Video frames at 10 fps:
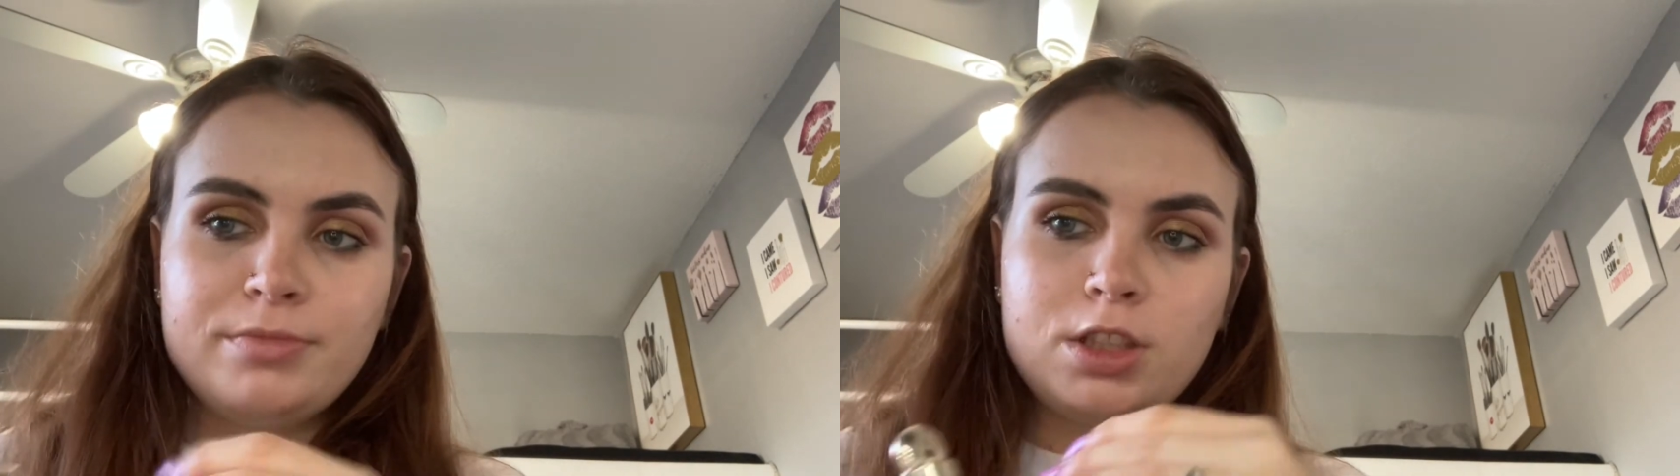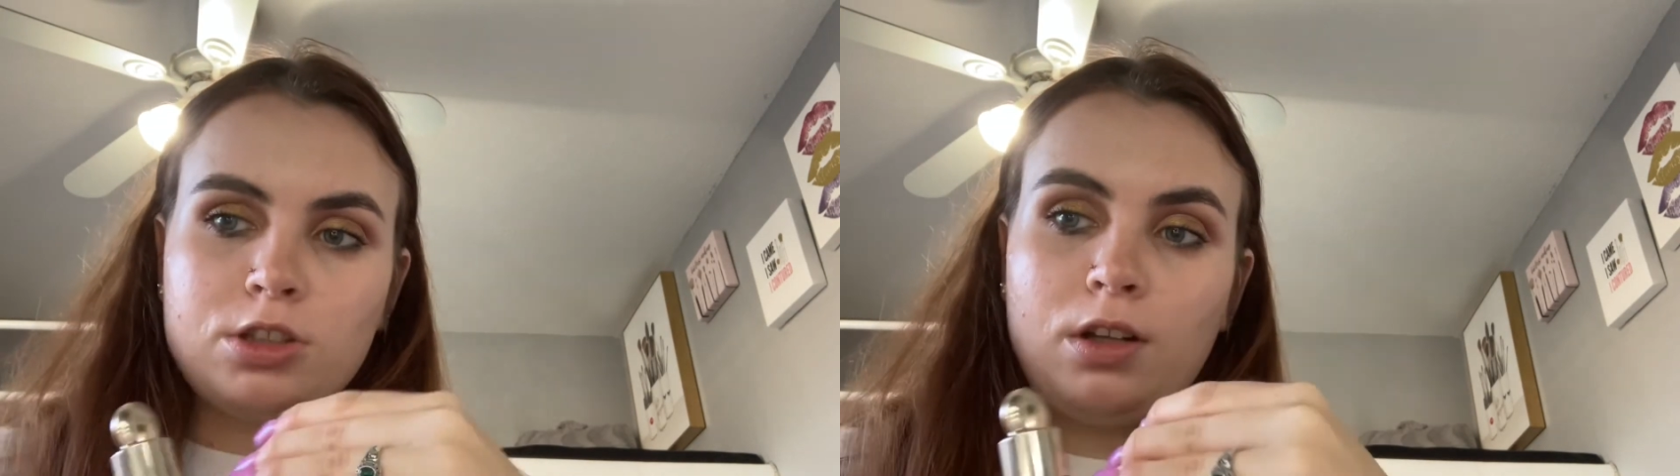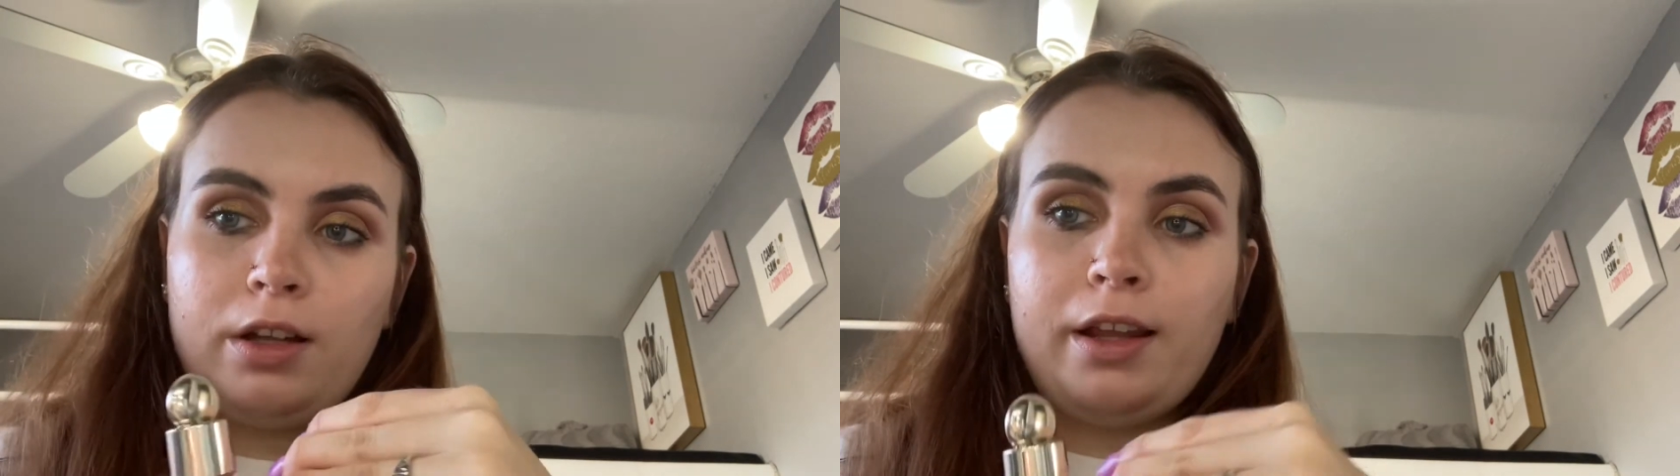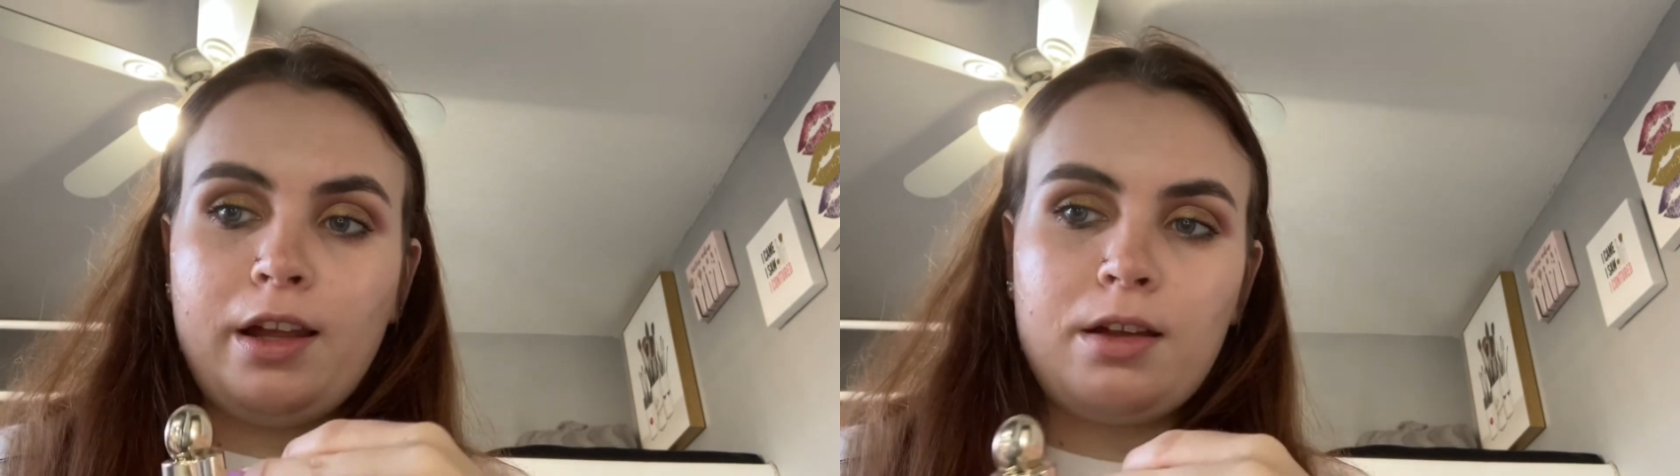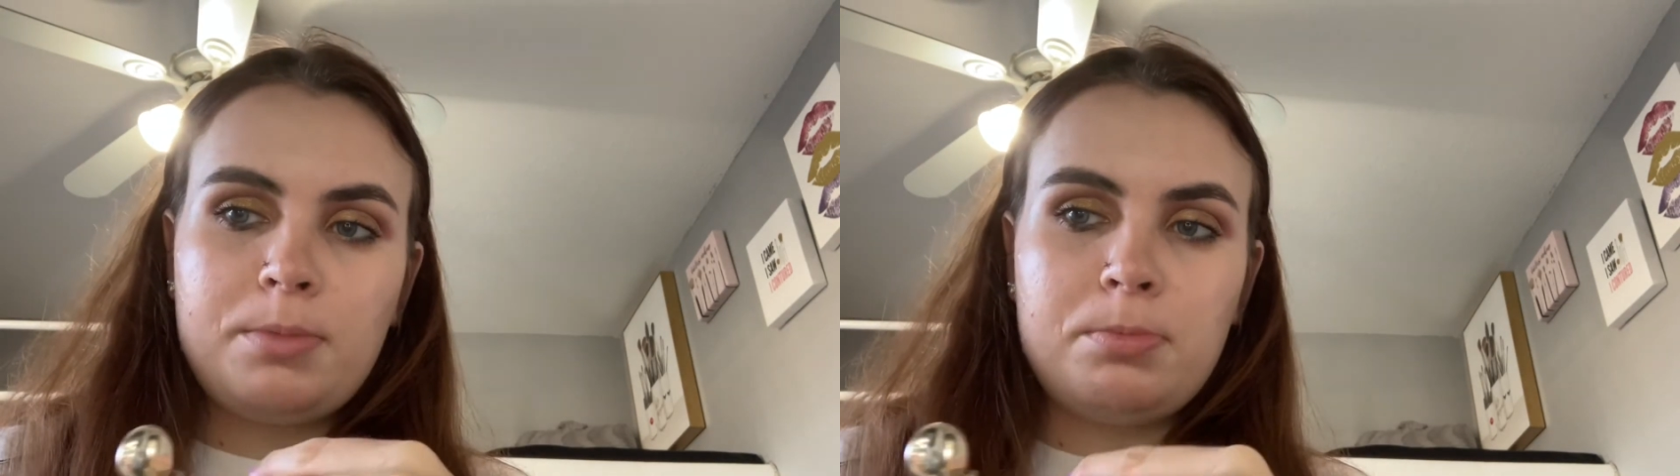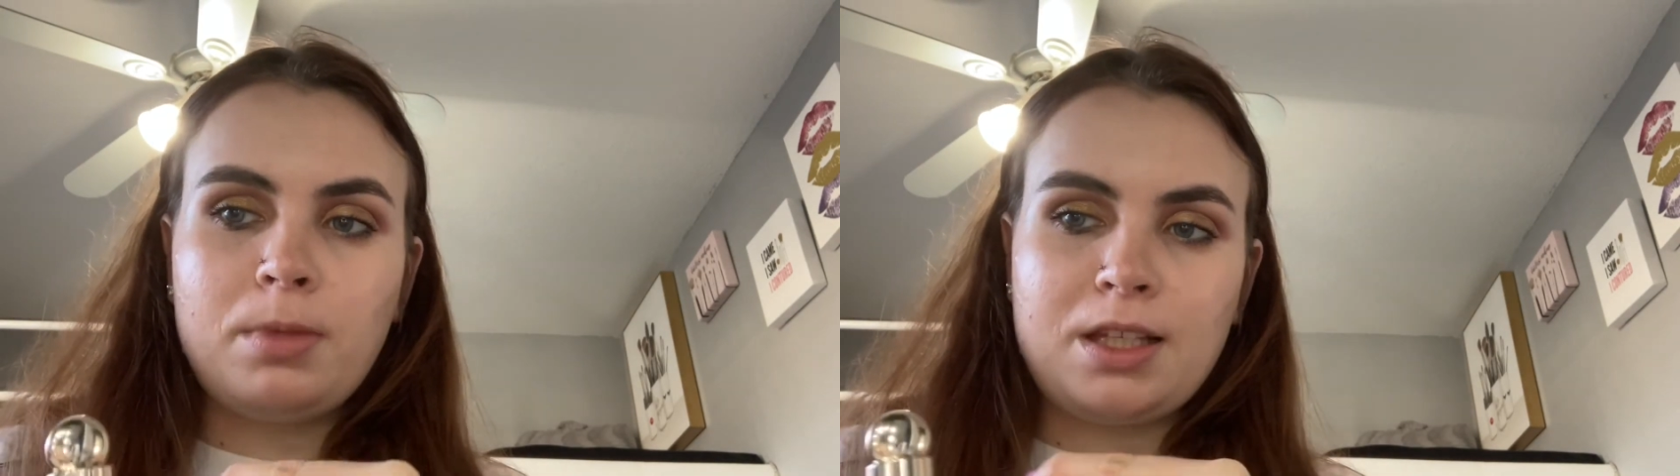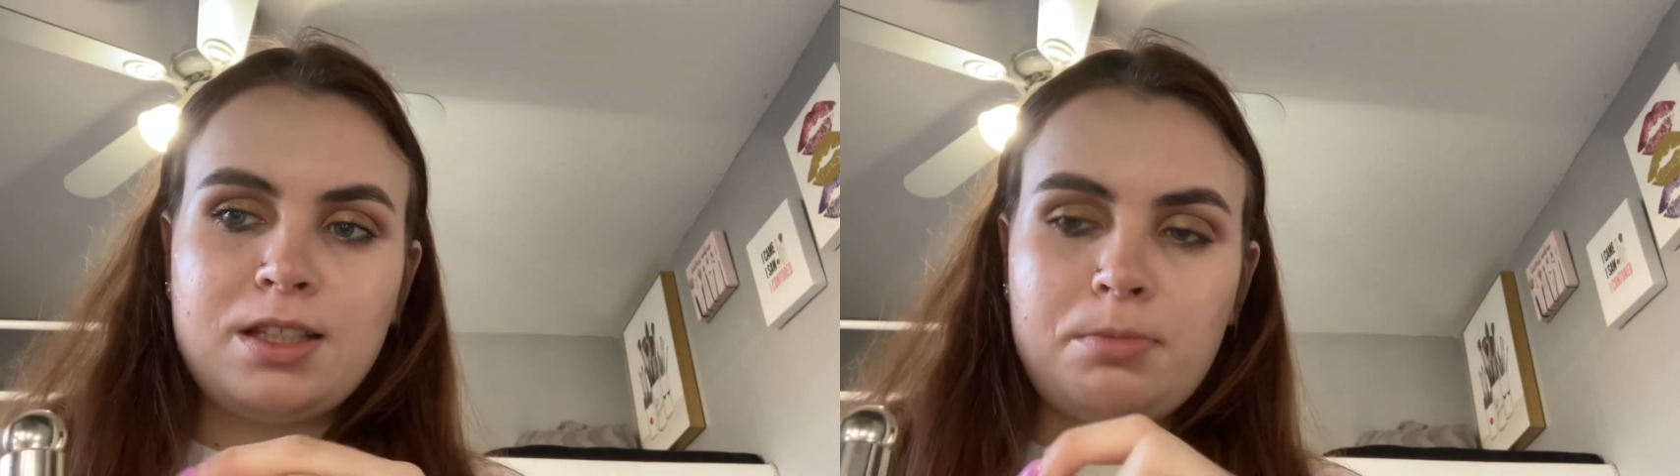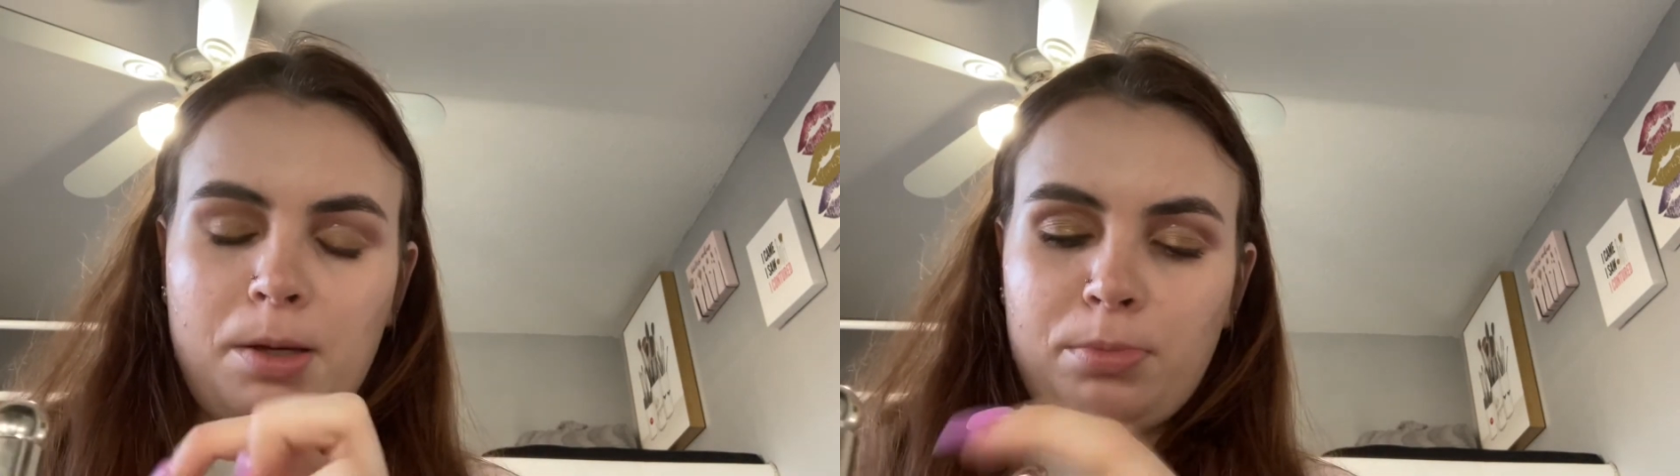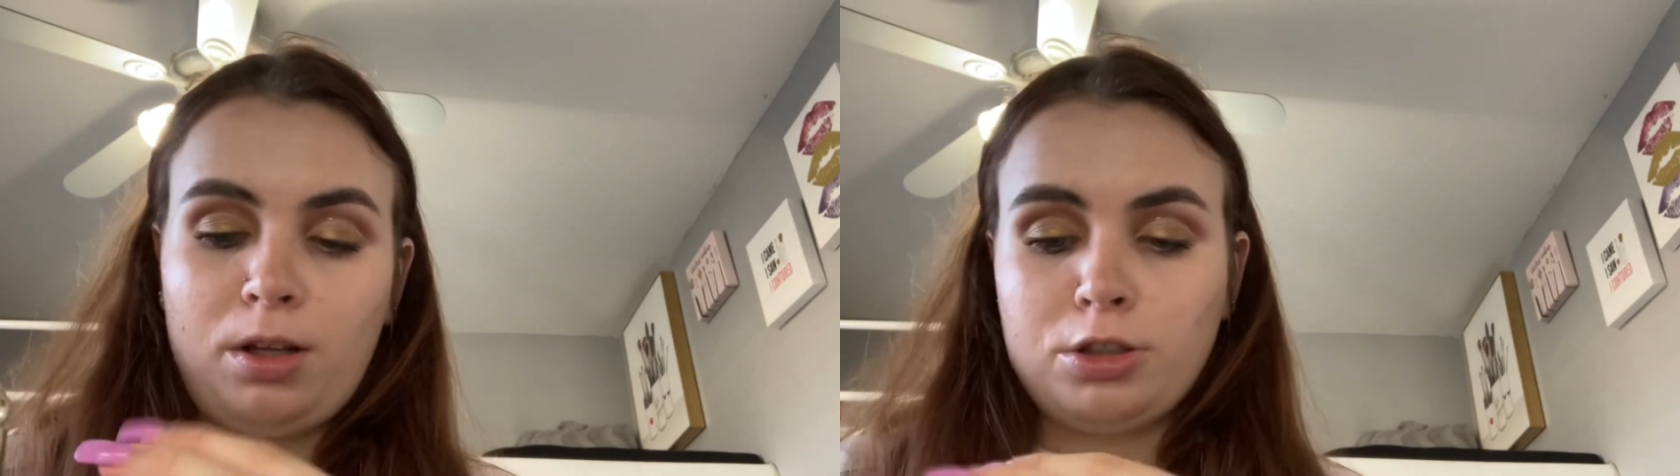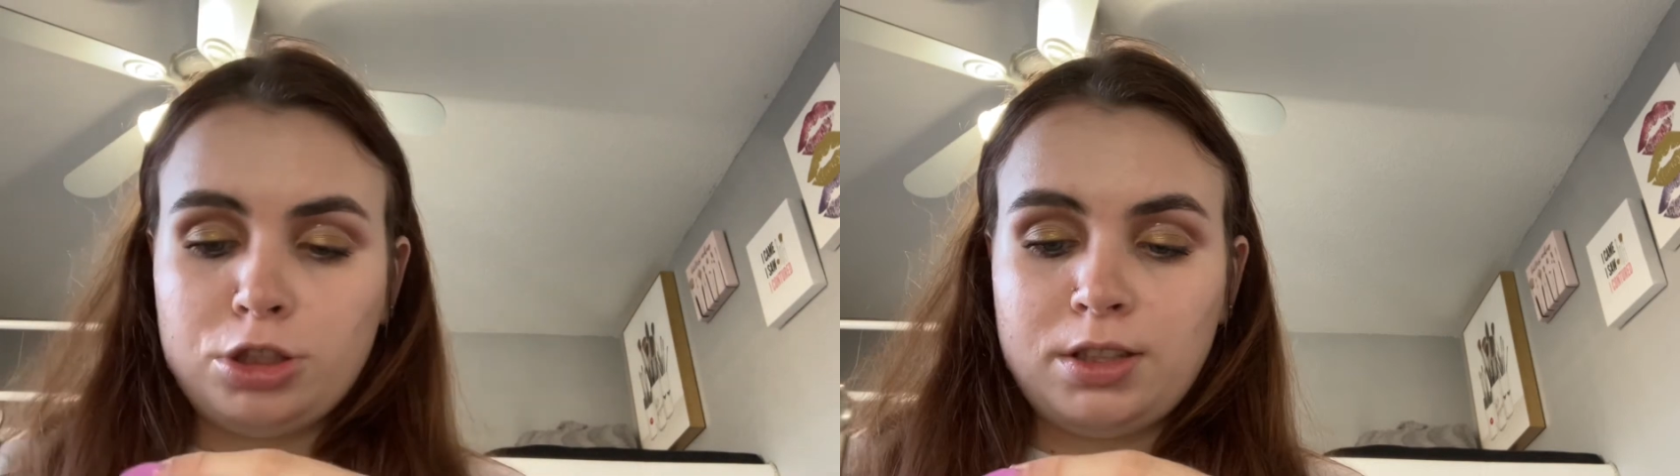So lately I've been mixing my
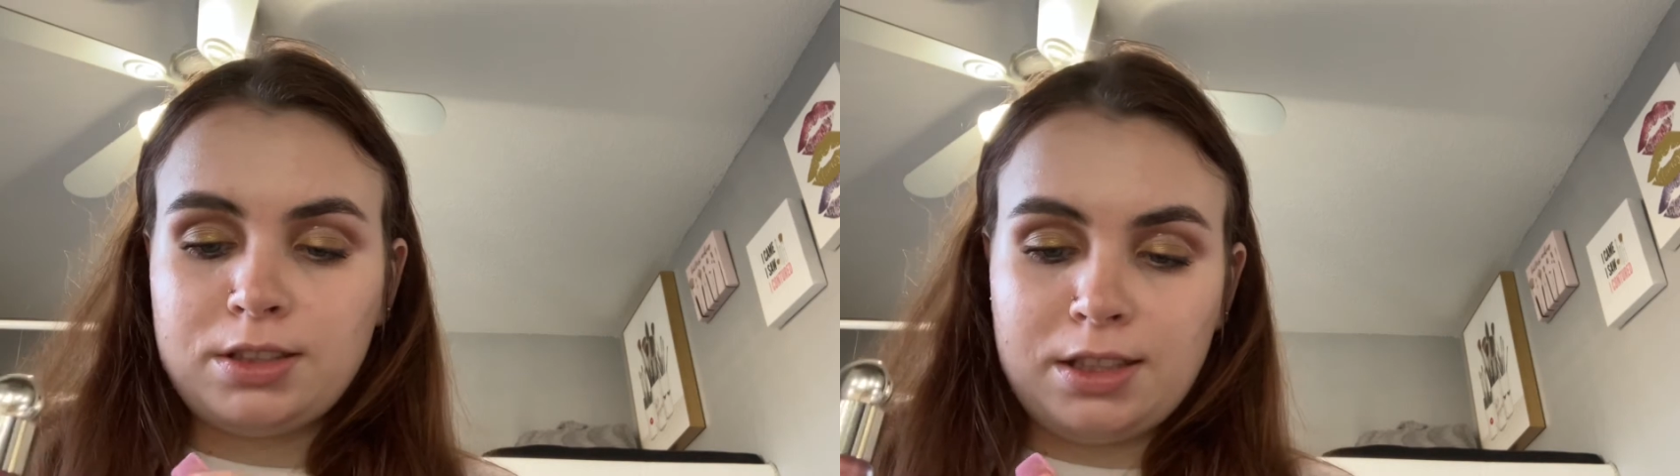blushes.